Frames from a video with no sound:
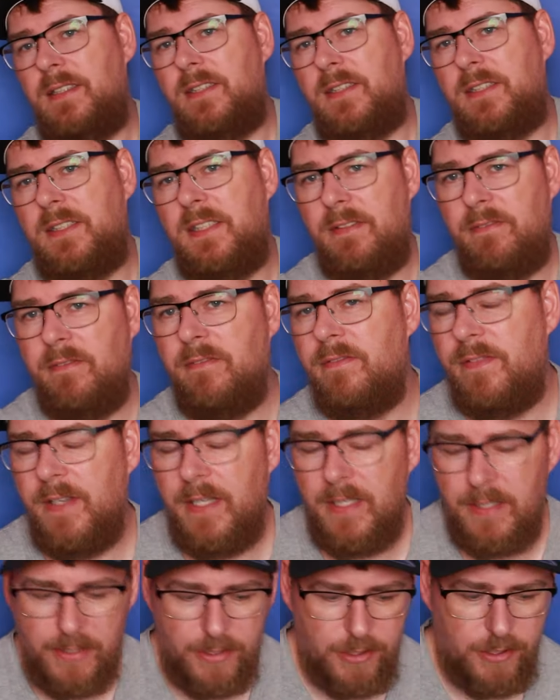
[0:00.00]
It doesn't even
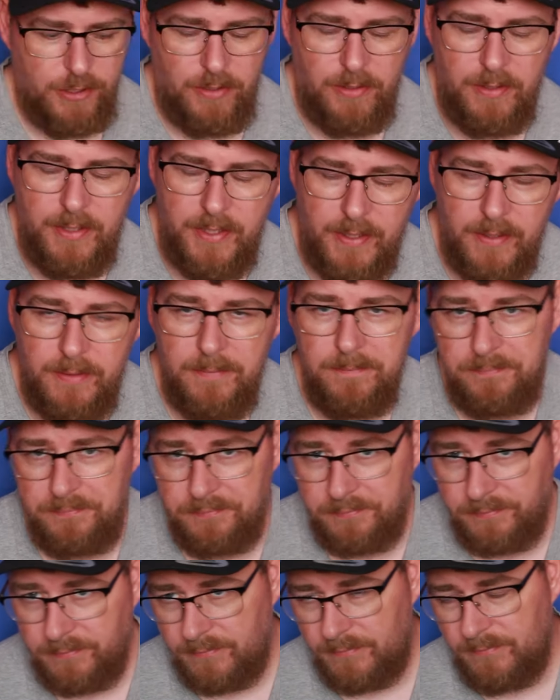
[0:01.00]
fit in the shot there.
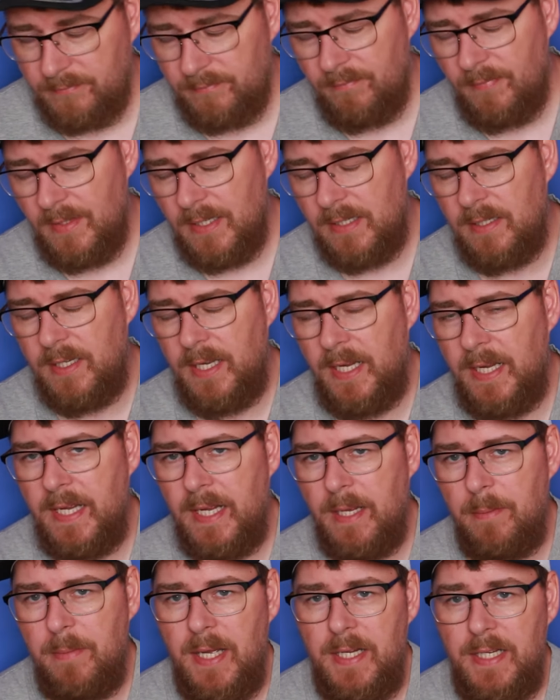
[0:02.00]

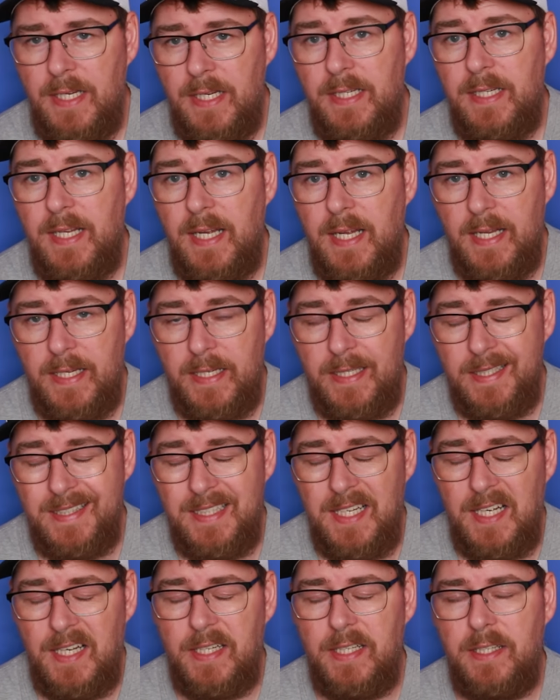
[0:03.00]
And in that, I can
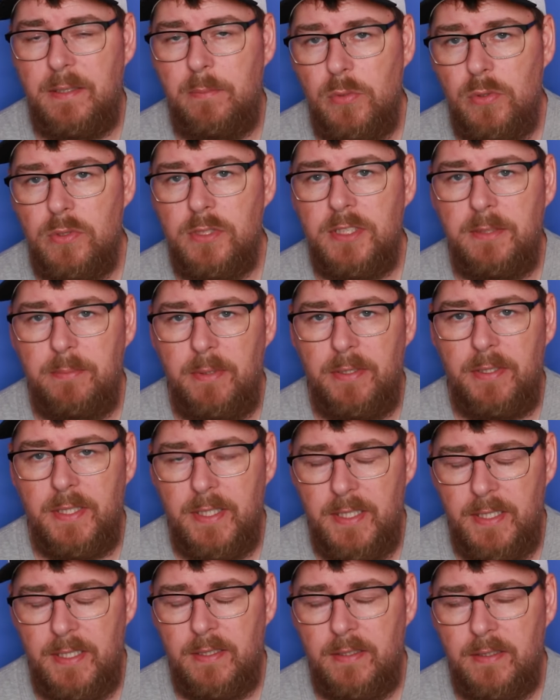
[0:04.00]
carry the most amount
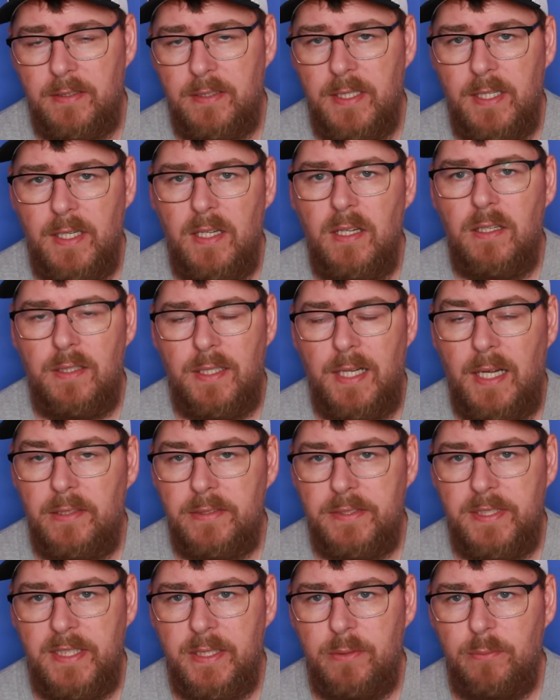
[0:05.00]
of gear that
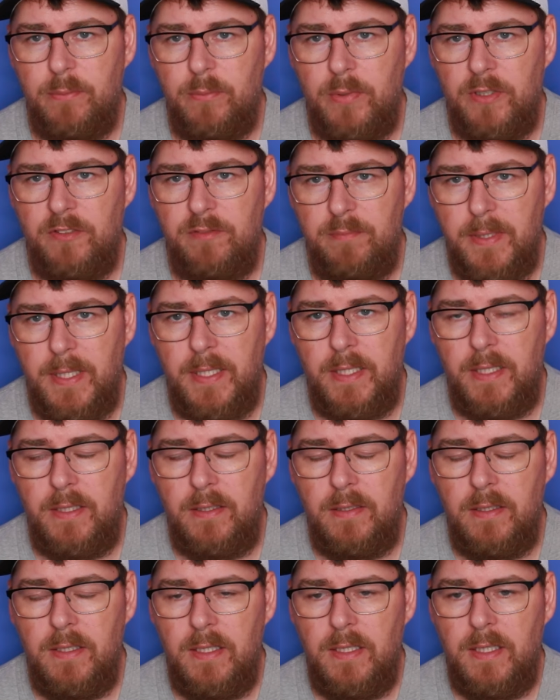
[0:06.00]
I'll take with me
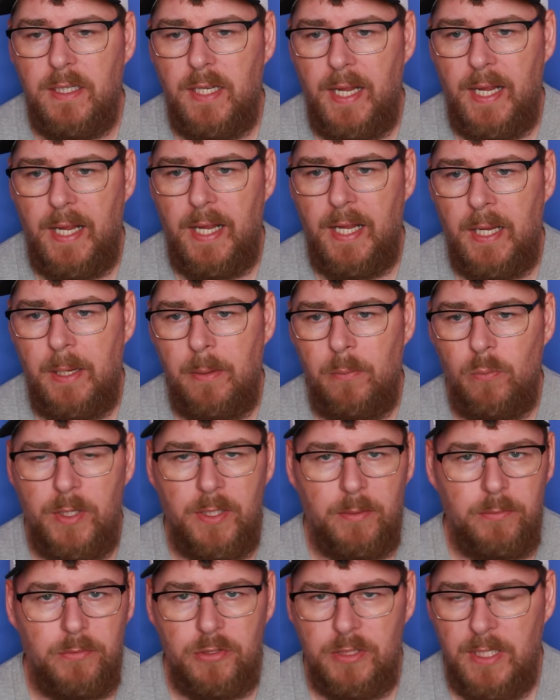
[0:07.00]

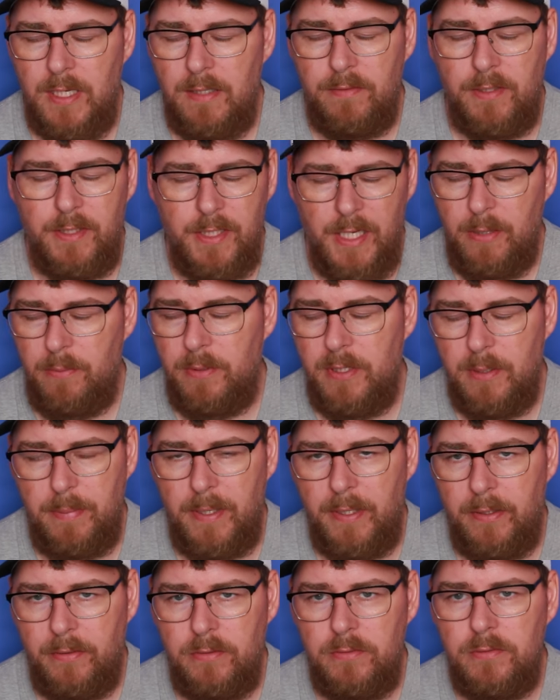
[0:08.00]
when I'm traveling out and
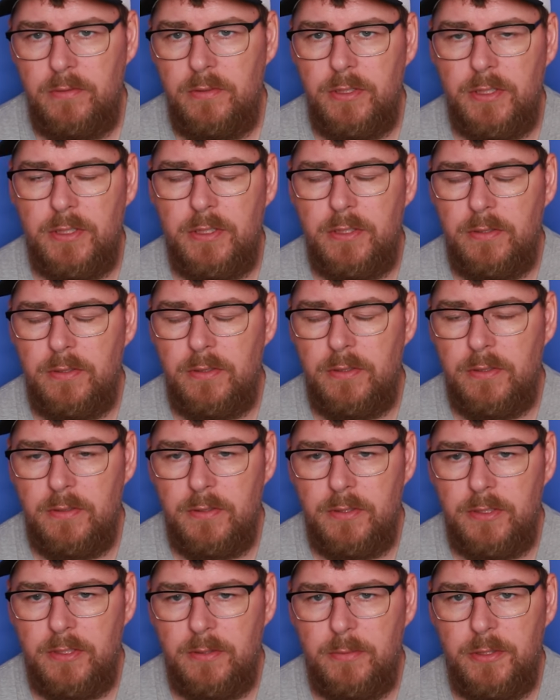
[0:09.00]
about, just
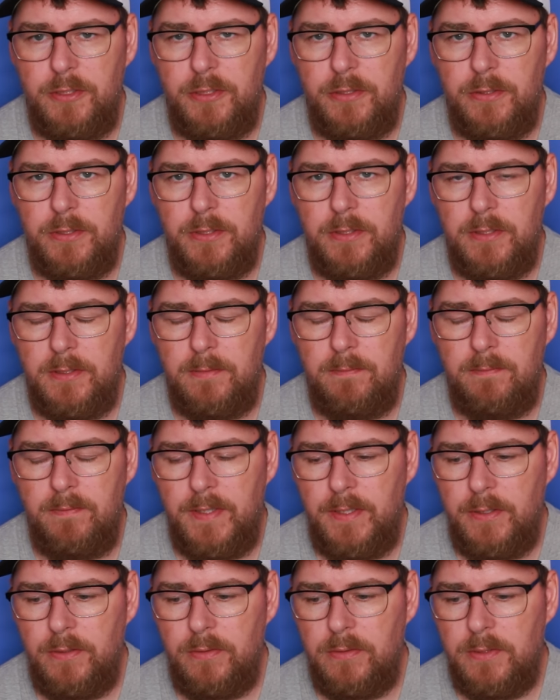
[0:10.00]
doing some shoots and some
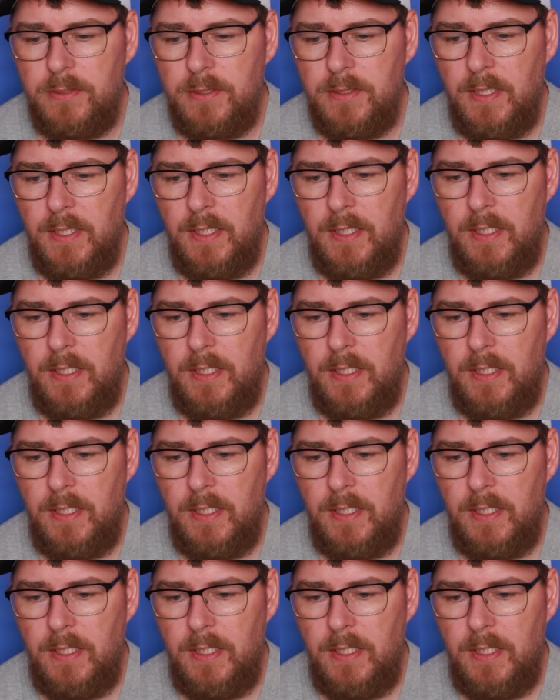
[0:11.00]
videos.